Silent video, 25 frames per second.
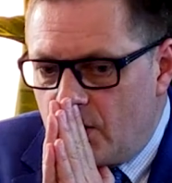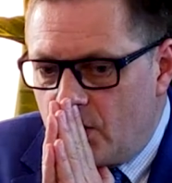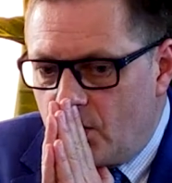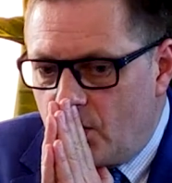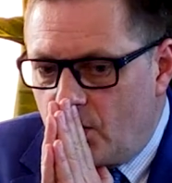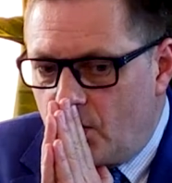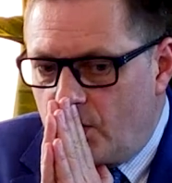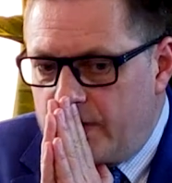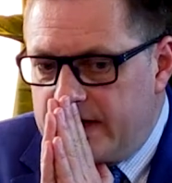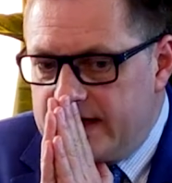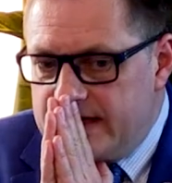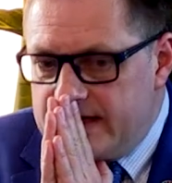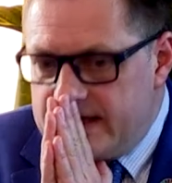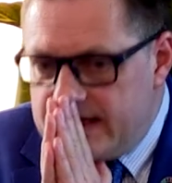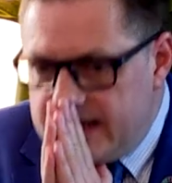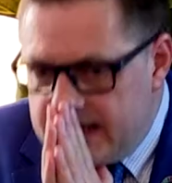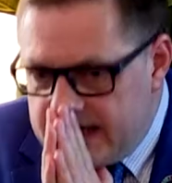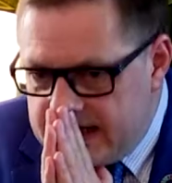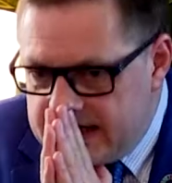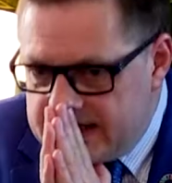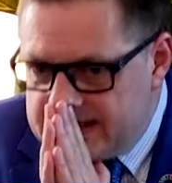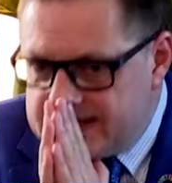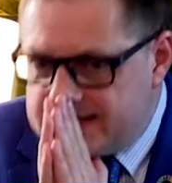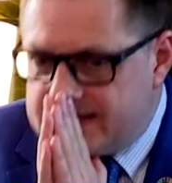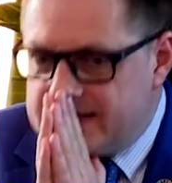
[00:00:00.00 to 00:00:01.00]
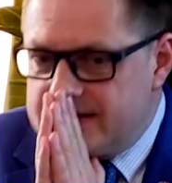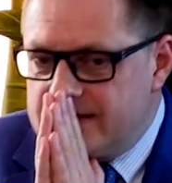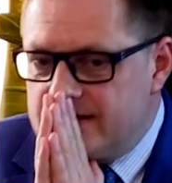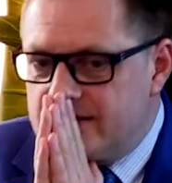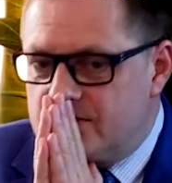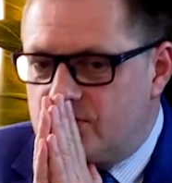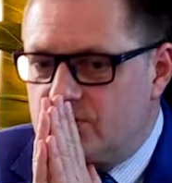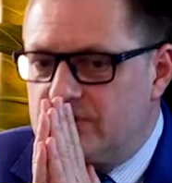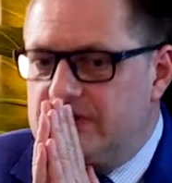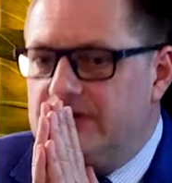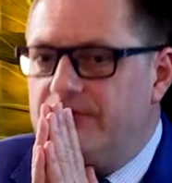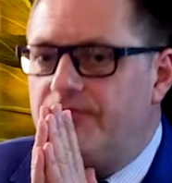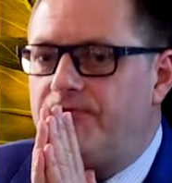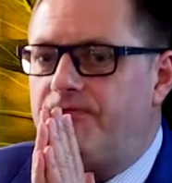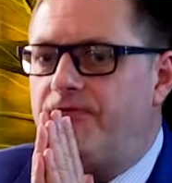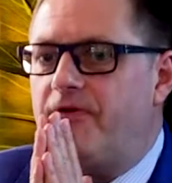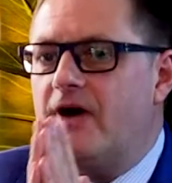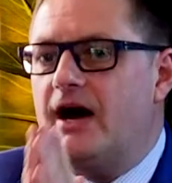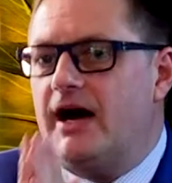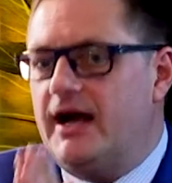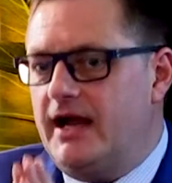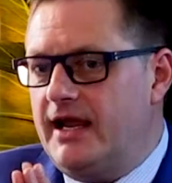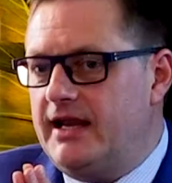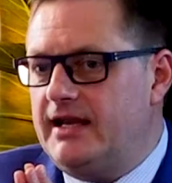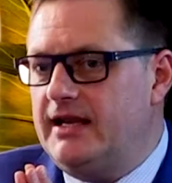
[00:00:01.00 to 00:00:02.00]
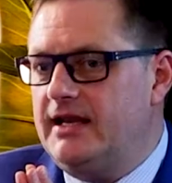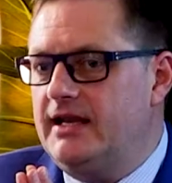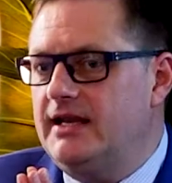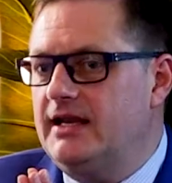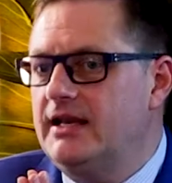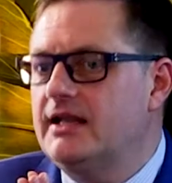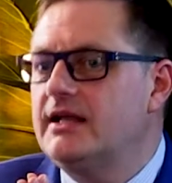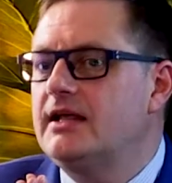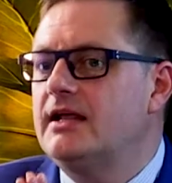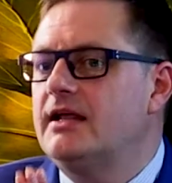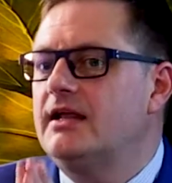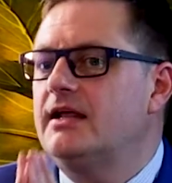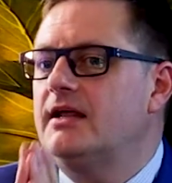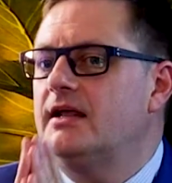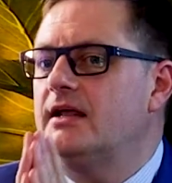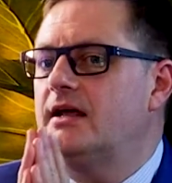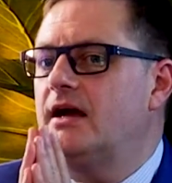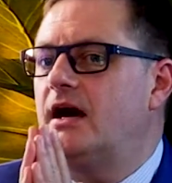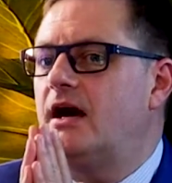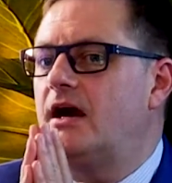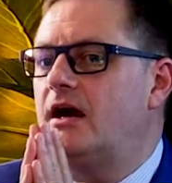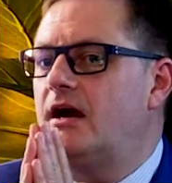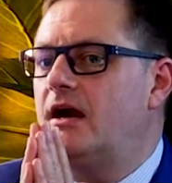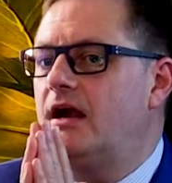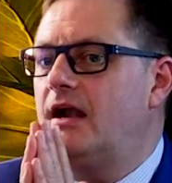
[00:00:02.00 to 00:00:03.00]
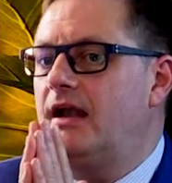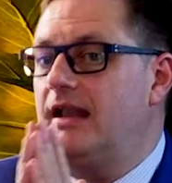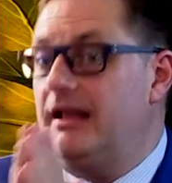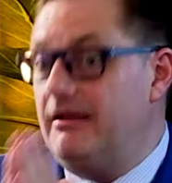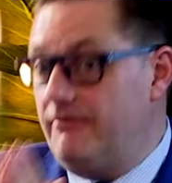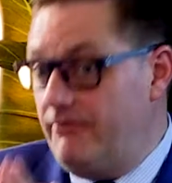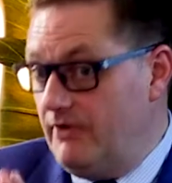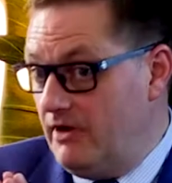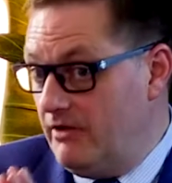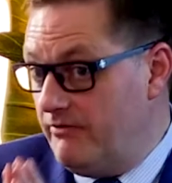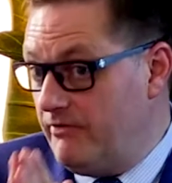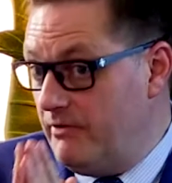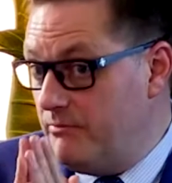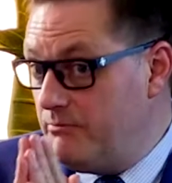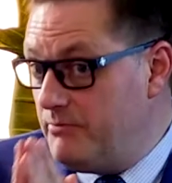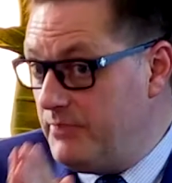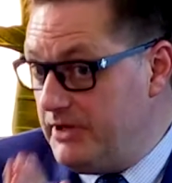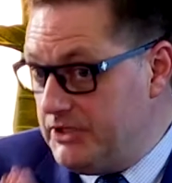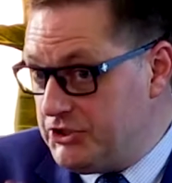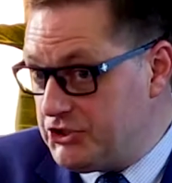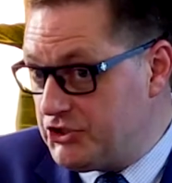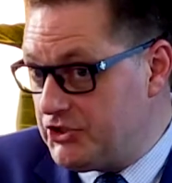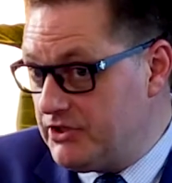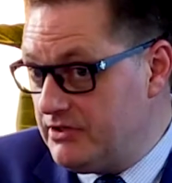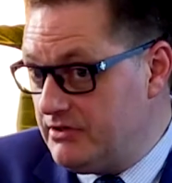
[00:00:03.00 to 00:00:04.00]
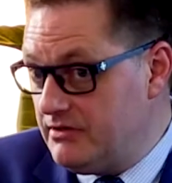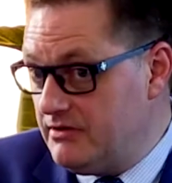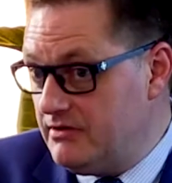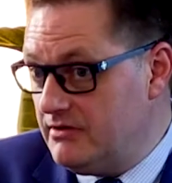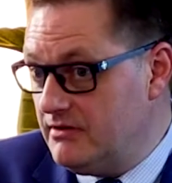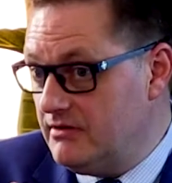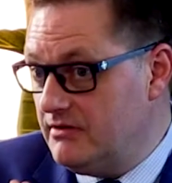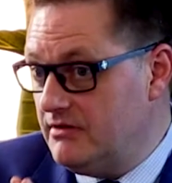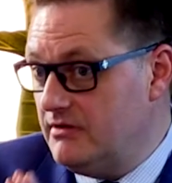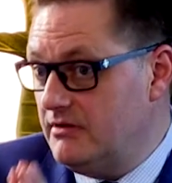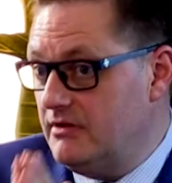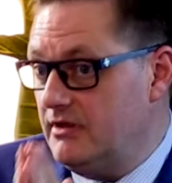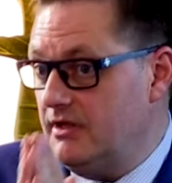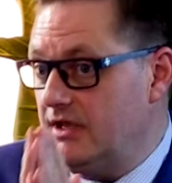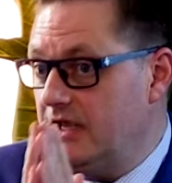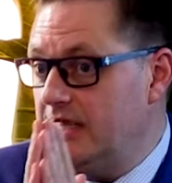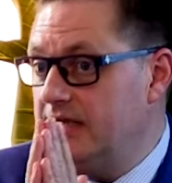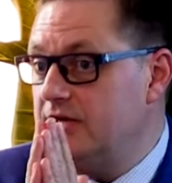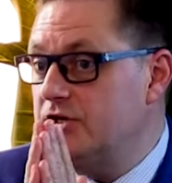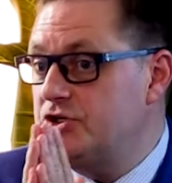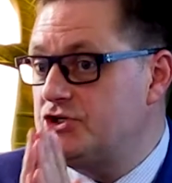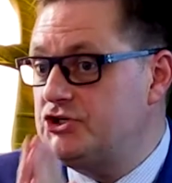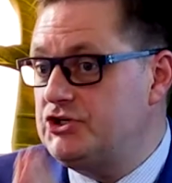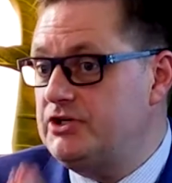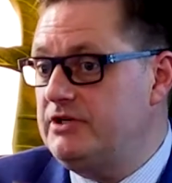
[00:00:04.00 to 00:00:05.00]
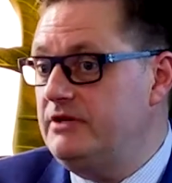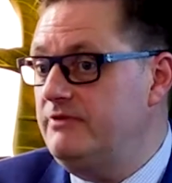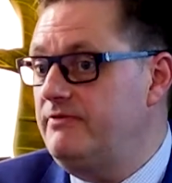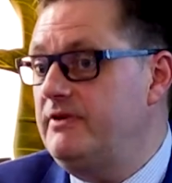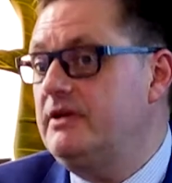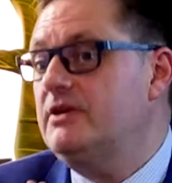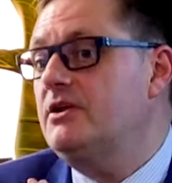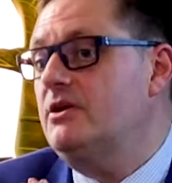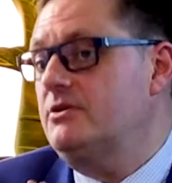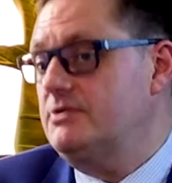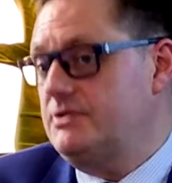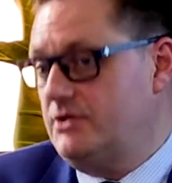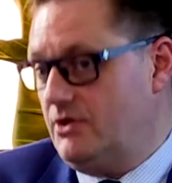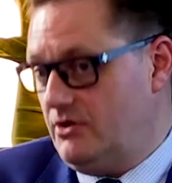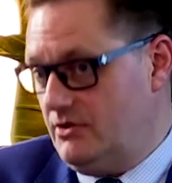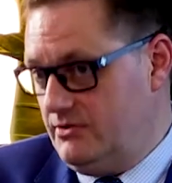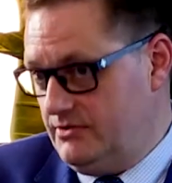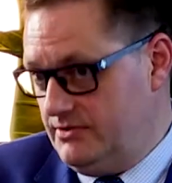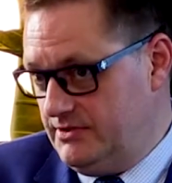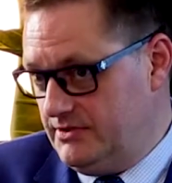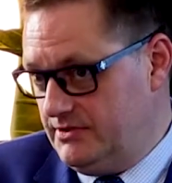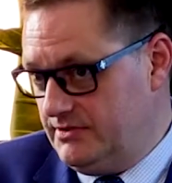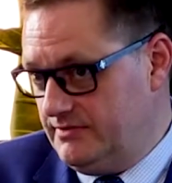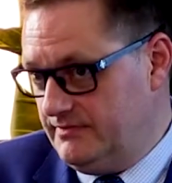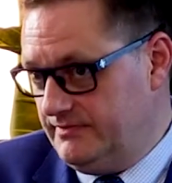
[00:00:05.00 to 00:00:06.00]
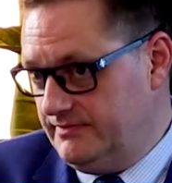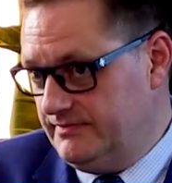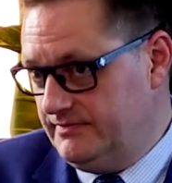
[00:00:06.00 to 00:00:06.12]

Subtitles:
We need to define our level of ambition in achieving those goals.